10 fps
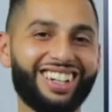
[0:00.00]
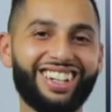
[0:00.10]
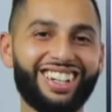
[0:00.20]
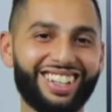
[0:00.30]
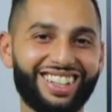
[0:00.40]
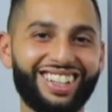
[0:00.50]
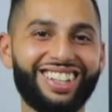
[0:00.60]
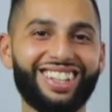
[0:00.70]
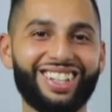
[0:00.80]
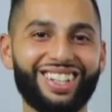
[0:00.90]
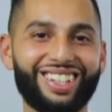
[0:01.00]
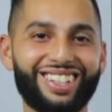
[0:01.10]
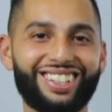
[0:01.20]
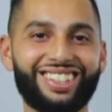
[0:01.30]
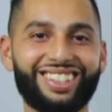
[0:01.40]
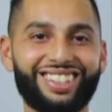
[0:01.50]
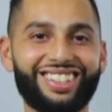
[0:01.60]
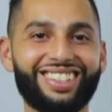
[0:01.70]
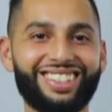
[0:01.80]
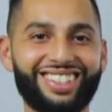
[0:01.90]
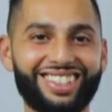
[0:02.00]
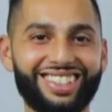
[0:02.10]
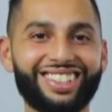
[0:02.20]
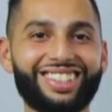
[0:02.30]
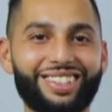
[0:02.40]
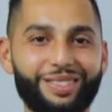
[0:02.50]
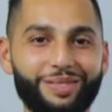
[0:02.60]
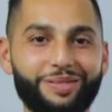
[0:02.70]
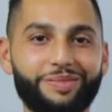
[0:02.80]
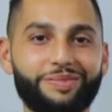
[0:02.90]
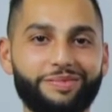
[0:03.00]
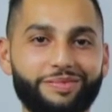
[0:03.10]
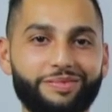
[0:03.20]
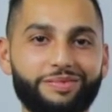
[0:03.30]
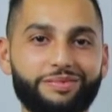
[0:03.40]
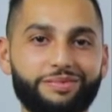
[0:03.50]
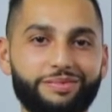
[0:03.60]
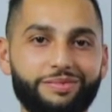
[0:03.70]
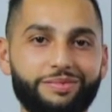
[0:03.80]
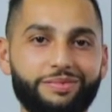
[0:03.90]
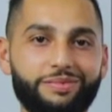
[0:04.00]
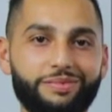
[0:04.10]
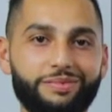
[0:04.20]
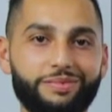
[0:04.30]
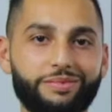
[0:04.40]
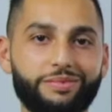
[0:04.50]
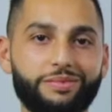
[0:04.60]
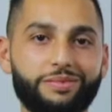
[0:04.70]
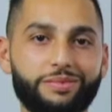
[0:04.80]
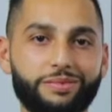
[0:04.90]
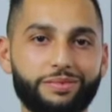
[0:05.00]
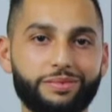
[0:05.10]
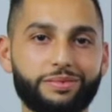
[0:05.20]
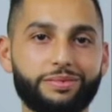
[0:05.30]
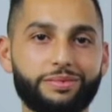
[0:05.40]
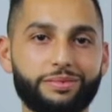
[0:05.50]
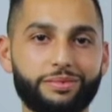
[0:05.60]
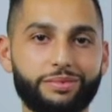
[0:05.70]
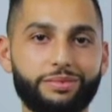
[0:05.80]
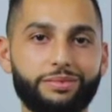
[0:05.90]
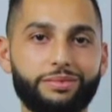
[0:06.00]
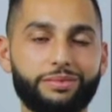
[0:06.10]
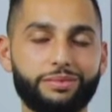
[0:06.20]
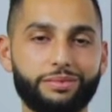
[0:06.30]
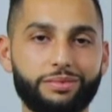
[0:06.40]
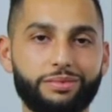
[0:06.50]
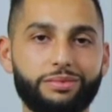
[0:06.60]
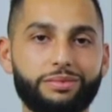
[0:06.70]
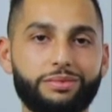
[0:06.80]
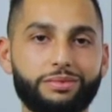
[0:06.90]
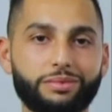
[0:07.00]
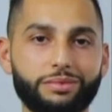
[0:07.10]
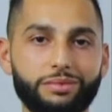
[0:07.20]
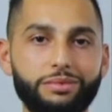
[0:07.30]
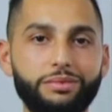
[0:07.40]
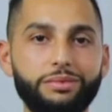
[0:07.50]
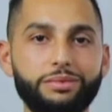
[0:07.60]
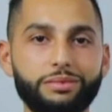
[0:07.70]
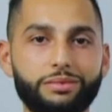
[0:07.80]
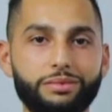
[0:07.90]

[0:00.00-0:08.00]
No words are spoken by the person on screen.